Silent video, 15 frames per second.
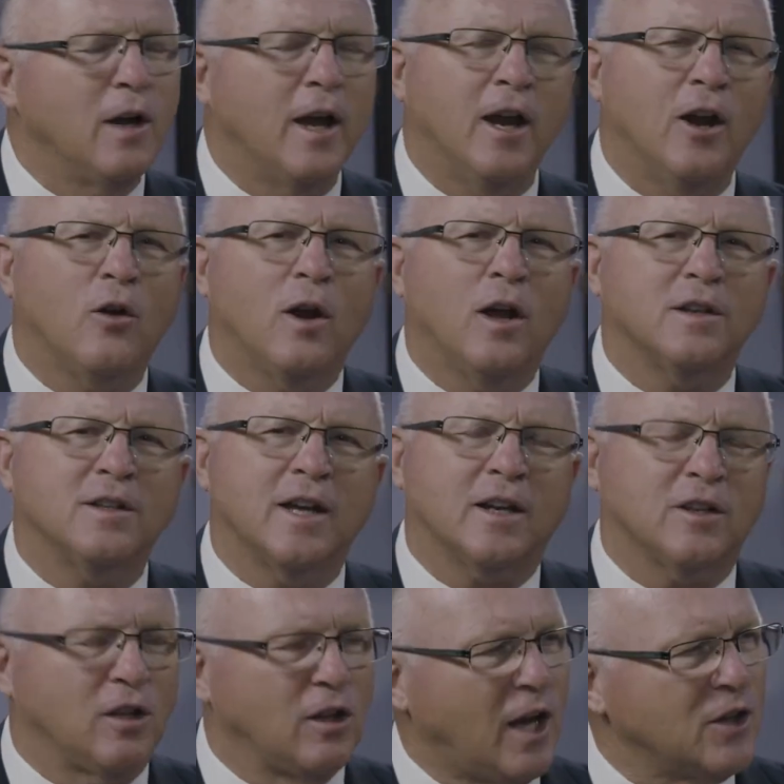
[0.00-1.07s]
era
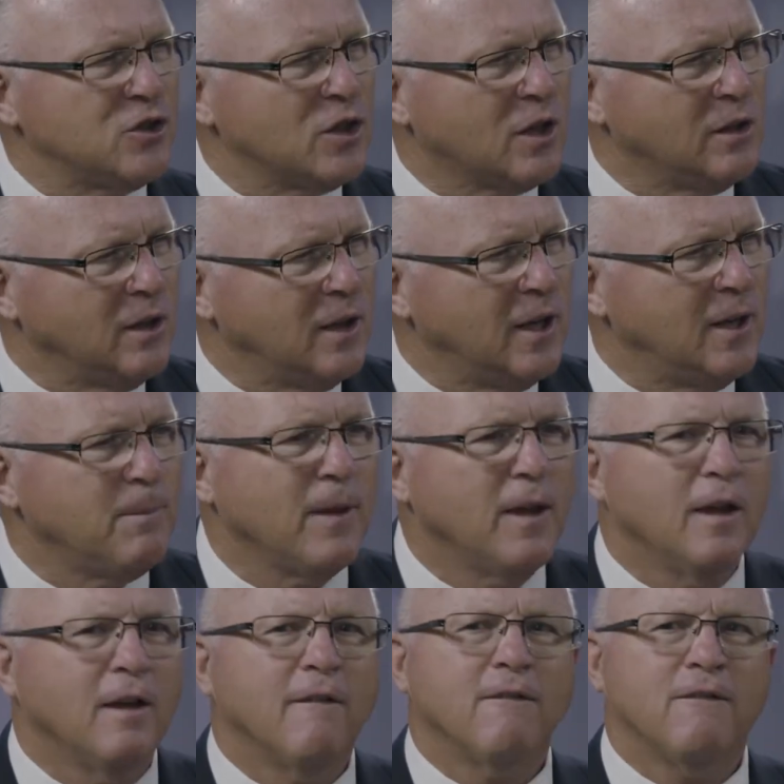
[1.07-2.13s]
technologically,
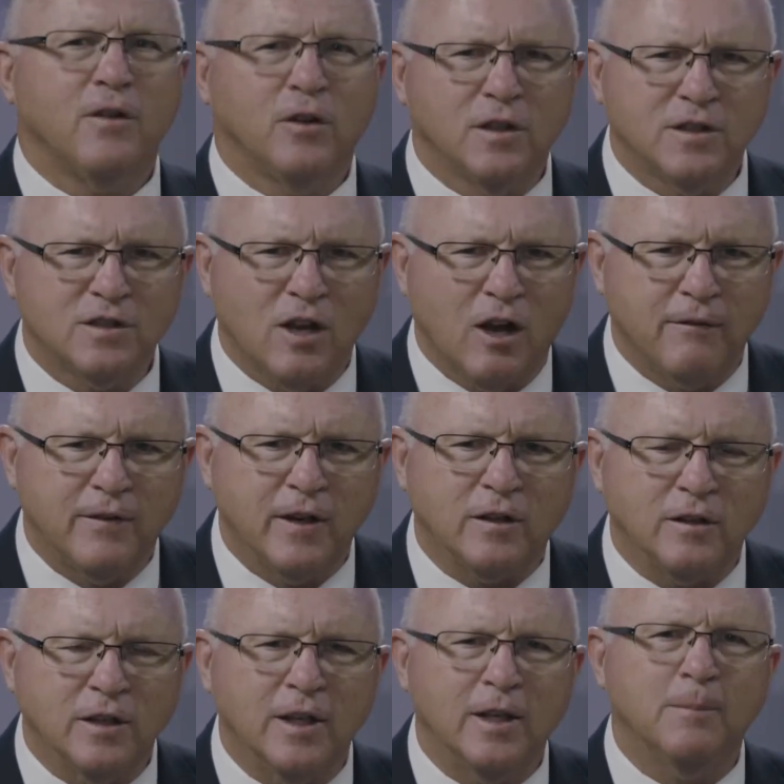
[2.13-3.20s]

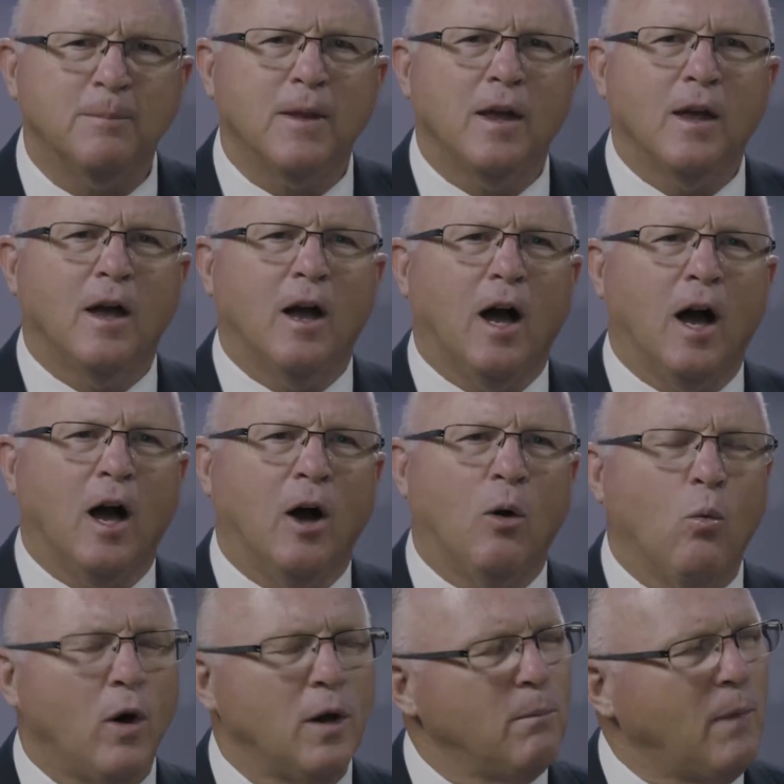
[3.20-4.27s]
philosophically, uh,
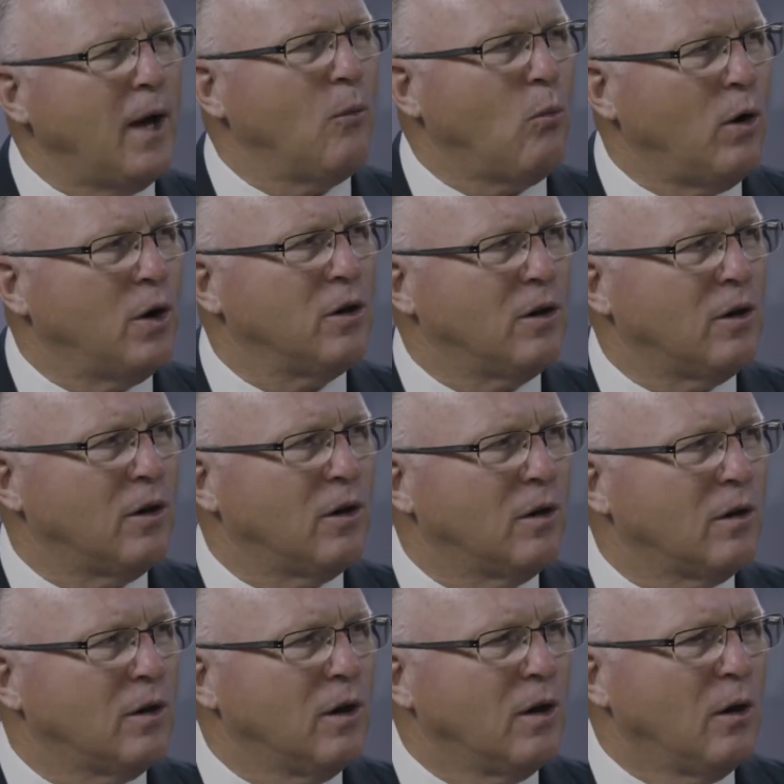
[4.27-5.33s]
one might wonder
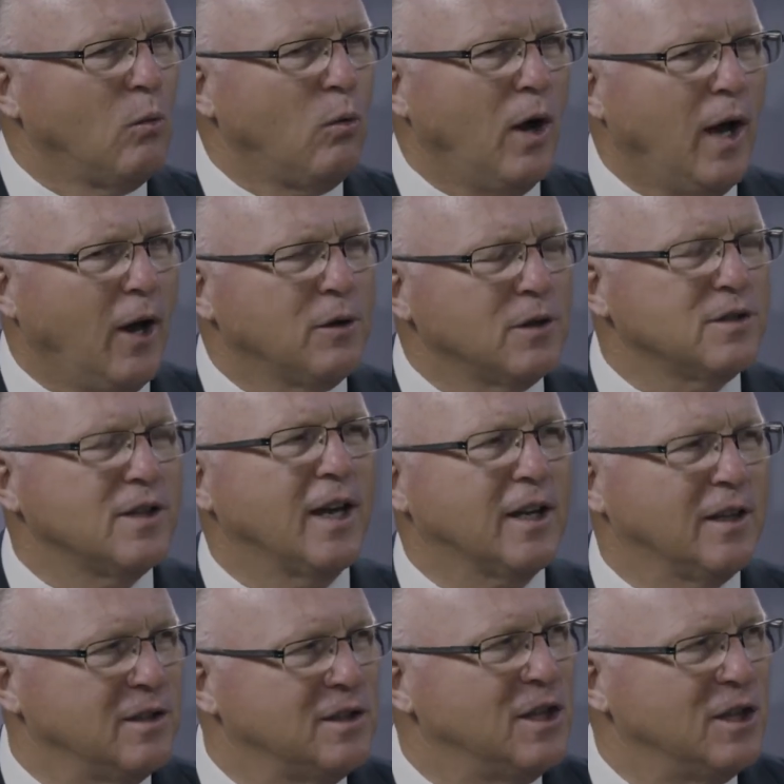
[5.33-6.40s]
well, how does that
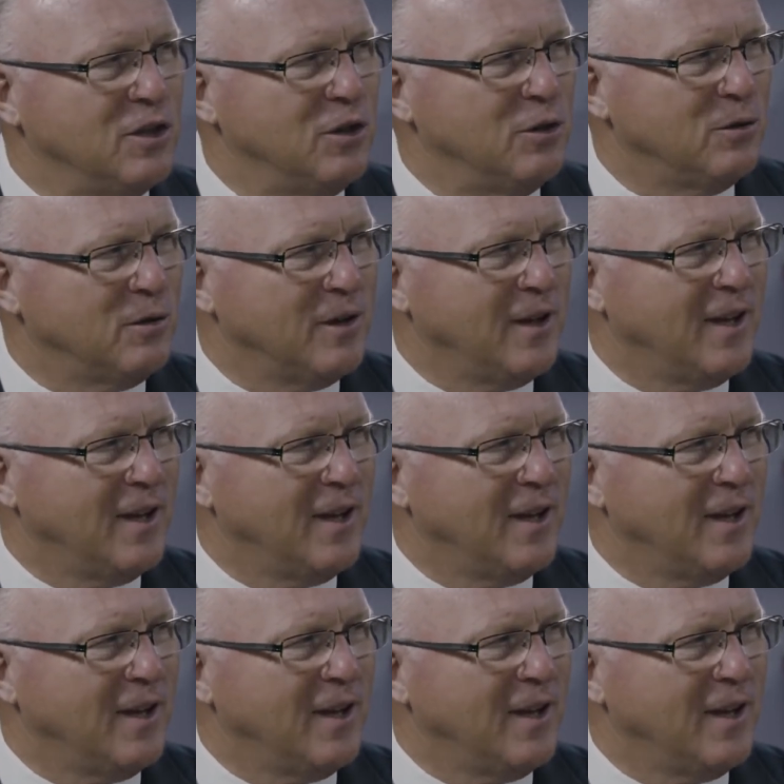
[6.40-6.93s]
continue?